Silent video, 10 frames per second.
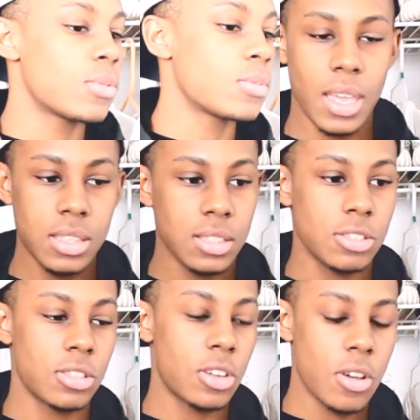Essence
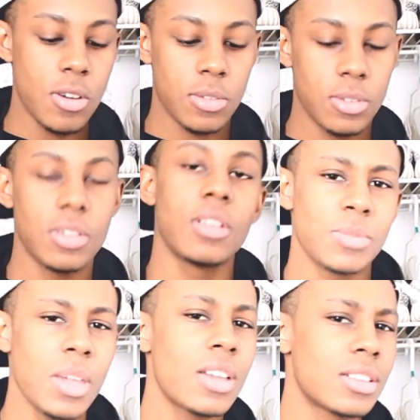Nicole
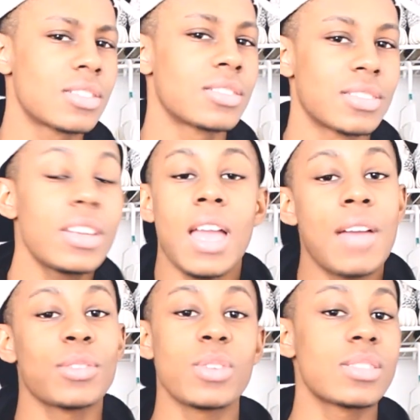smash. I don't even
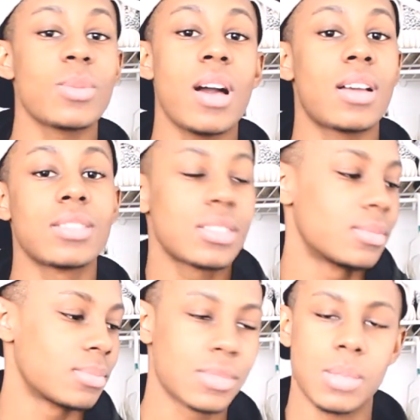have a reason why. Just
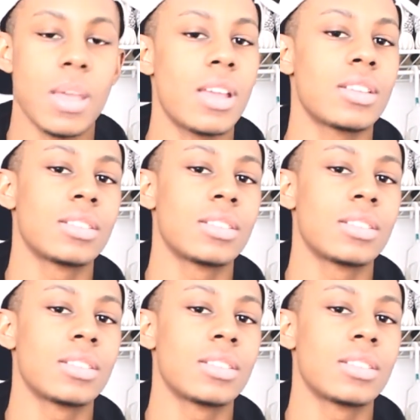smash.